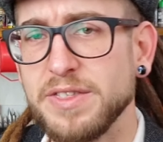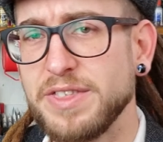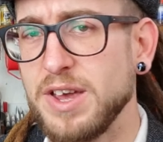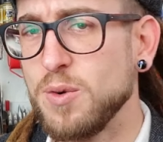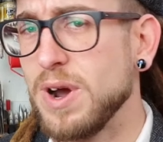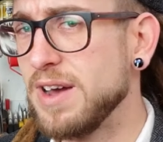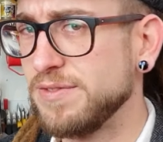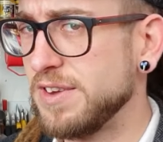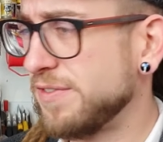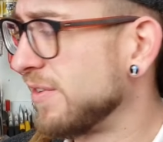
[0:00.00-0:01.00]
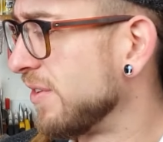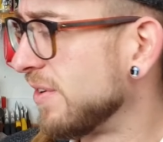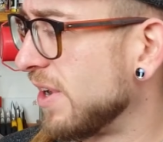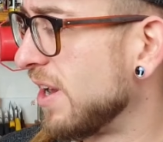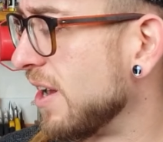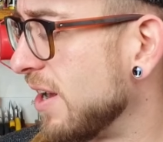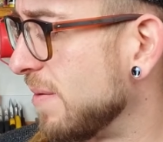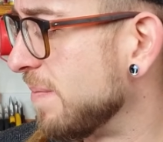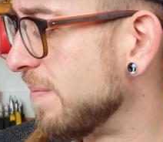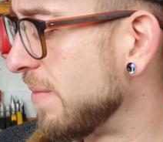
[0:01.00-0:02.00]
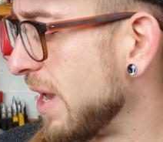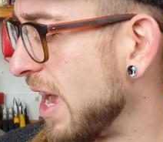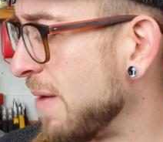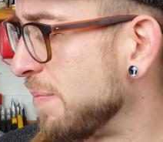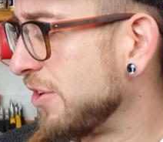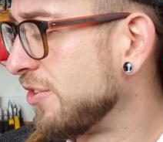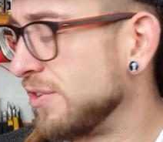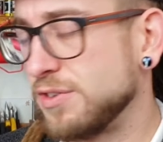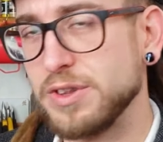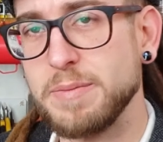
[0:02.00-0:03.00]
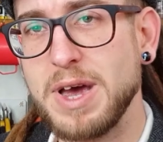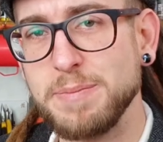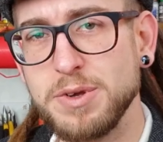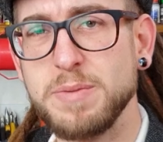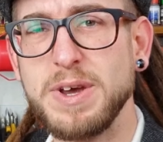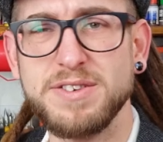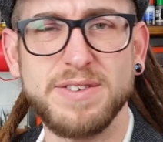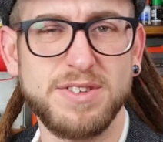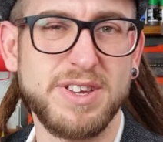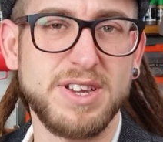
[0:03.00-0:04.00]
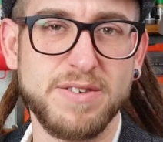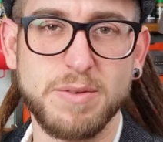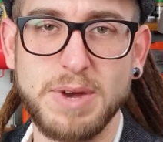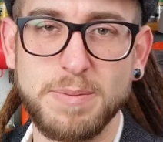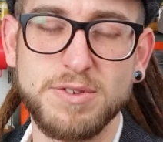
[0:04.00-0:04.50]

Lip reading: they all have different ambitions on the map, but you basically have to take over the map.